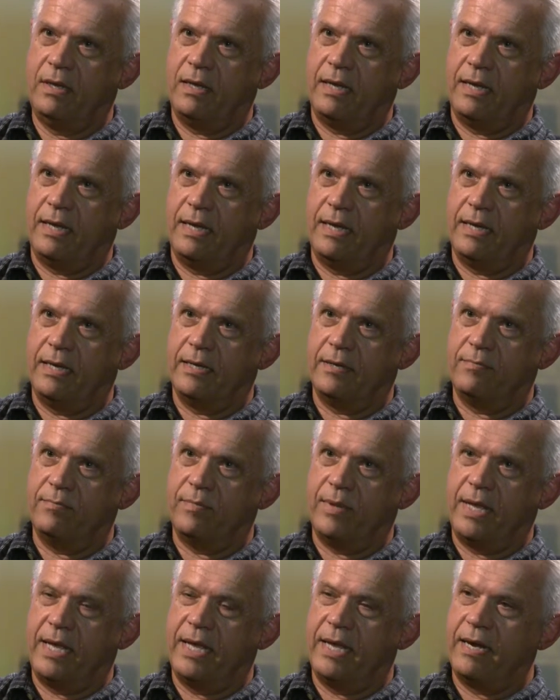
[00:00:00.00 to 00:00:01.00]

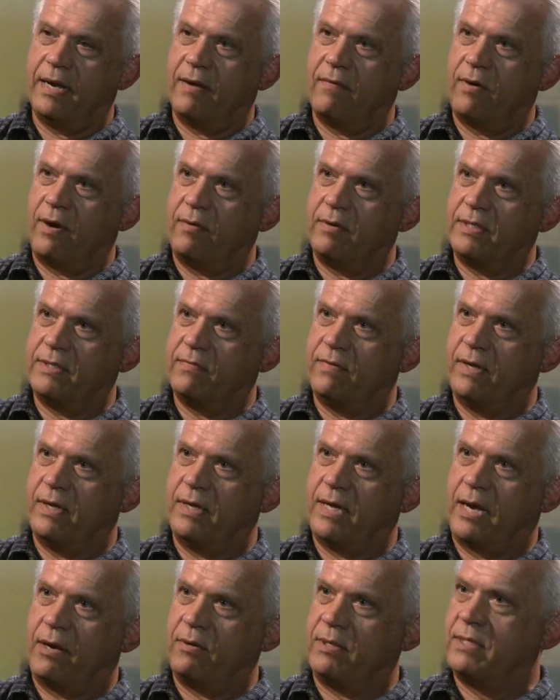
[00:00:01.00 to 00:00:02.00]
And I've always
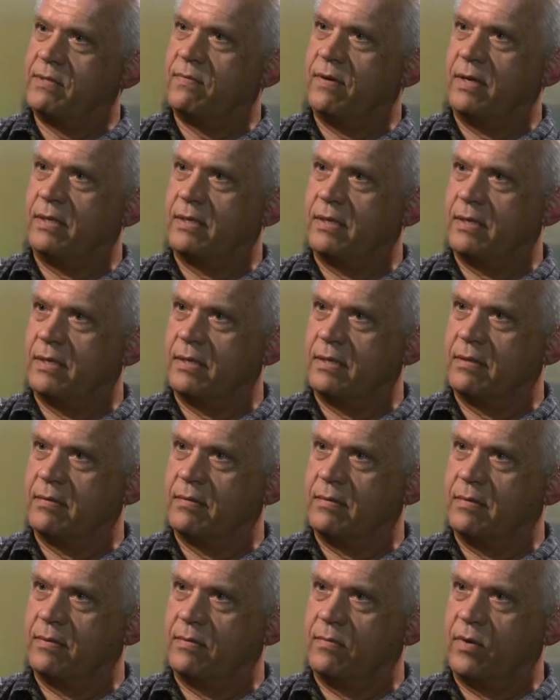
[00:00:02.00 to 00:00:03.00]
felt
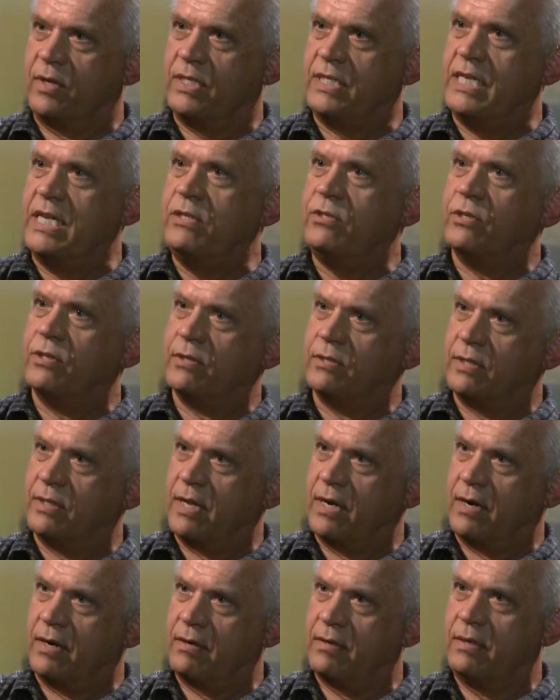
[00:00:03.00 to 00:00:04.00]
with teachers
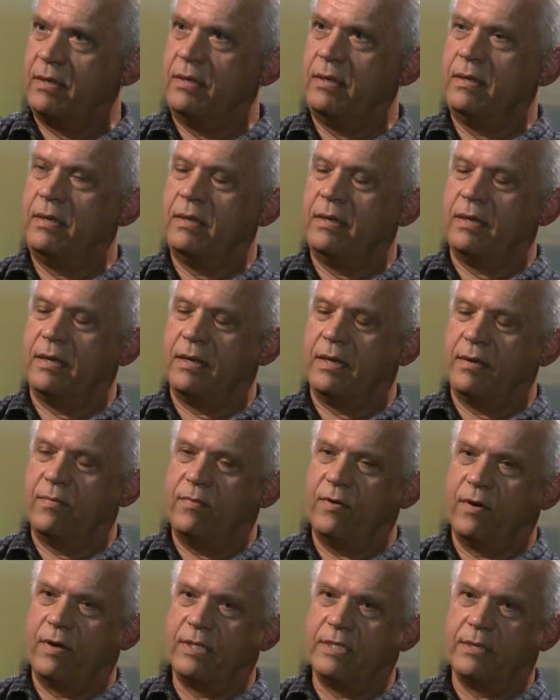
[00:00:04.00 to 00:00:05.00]
there,
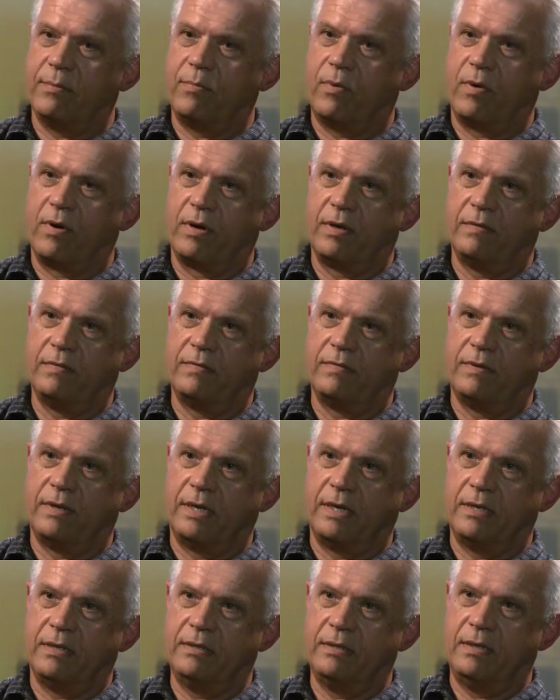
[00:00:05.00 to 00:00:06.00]
very supportive.
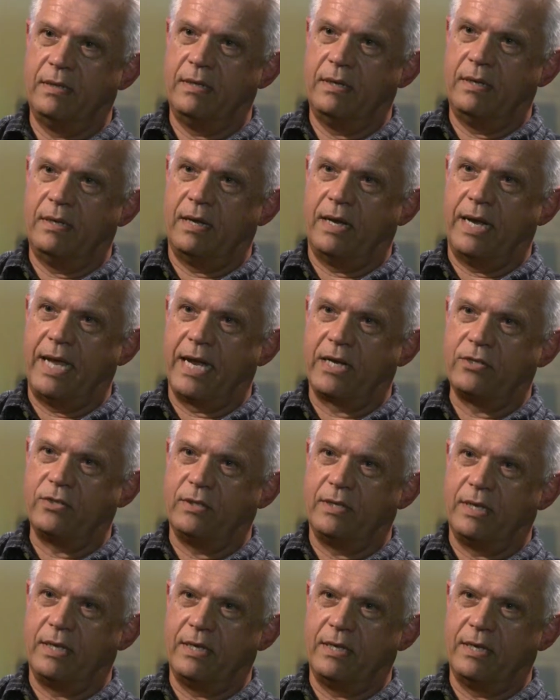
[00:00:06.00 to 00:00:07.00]
I
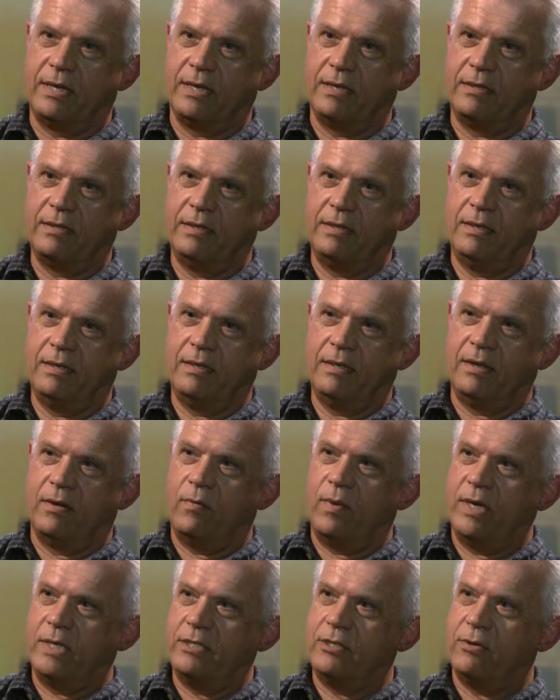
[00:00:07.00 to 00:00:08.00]
actually
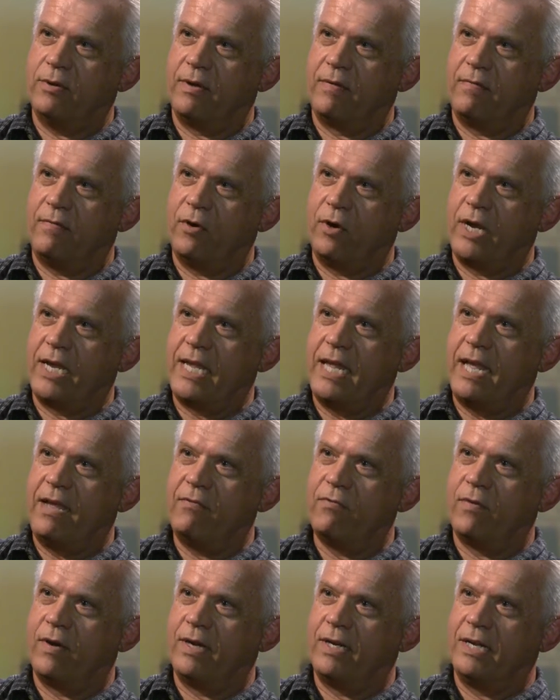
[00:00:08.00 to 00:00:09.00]
went to a very
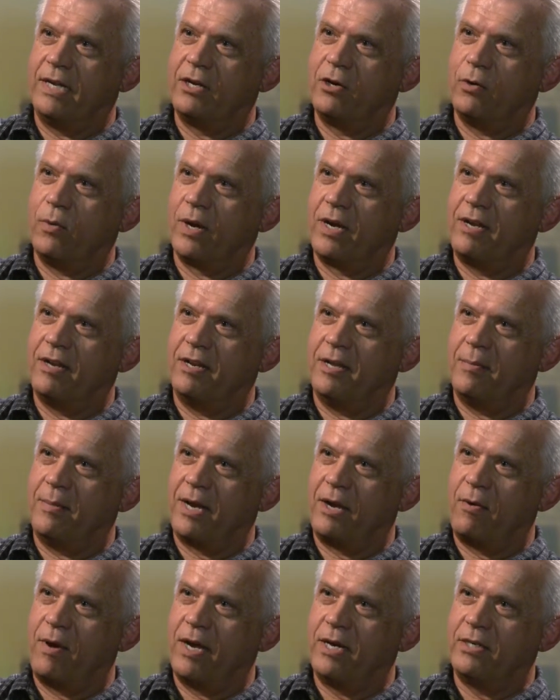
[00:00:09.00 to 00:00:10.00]
gay-friendly curriculum. I
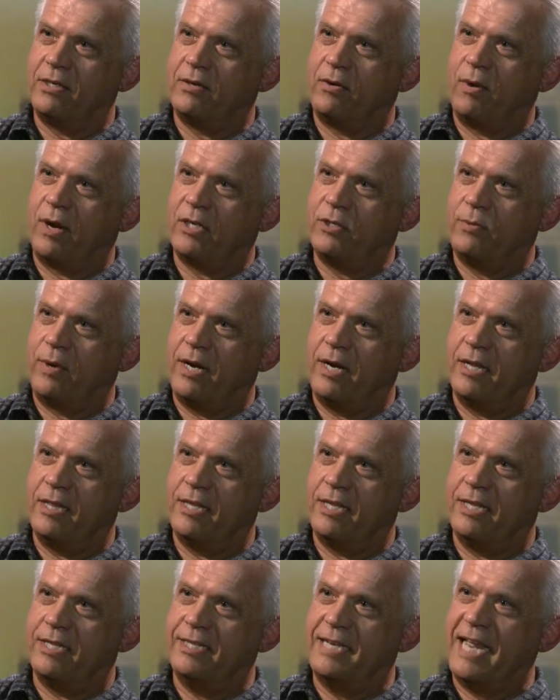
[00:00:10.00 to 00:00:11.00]
graduated in
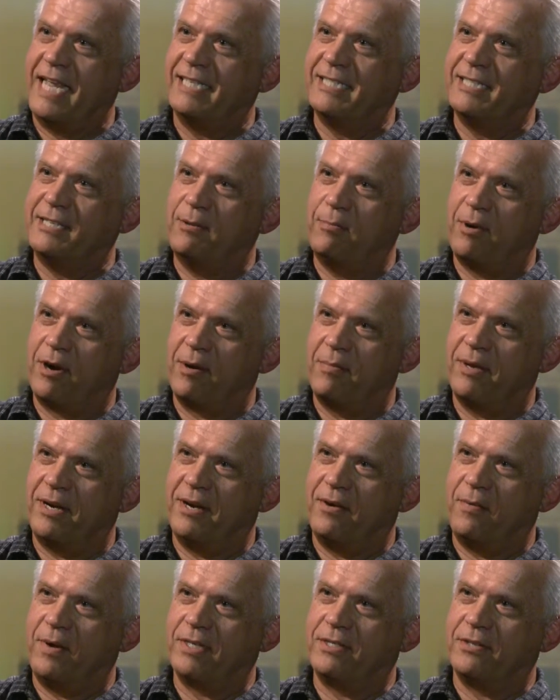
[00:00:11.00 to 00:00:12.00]
the dance department
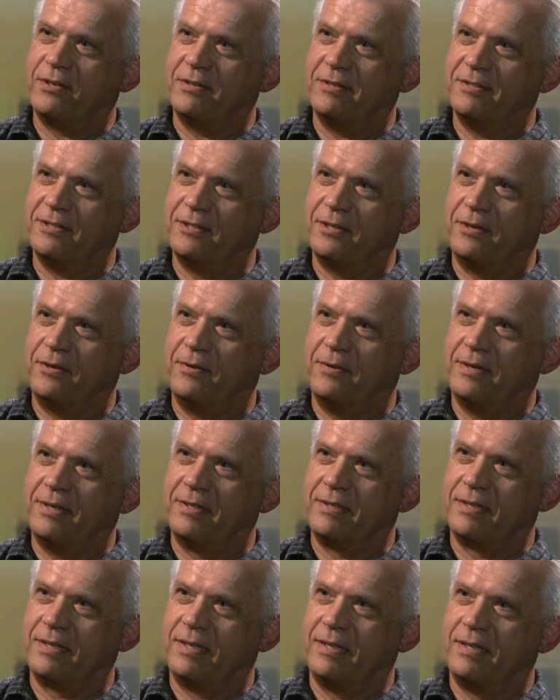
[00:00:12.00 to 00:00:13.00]
at Western, so
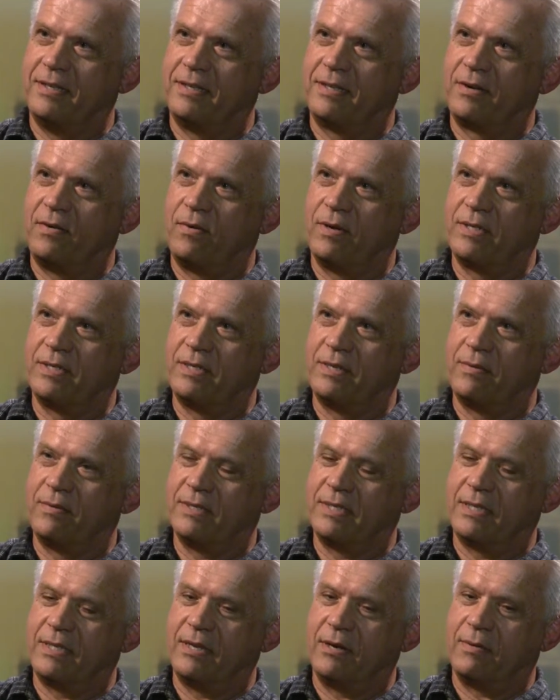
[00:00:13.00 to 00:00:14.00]
of course there
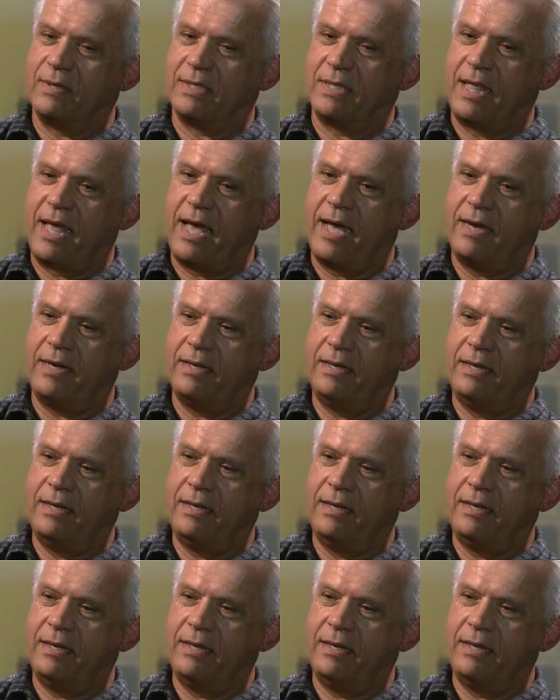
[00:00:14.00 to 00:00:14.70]
was that.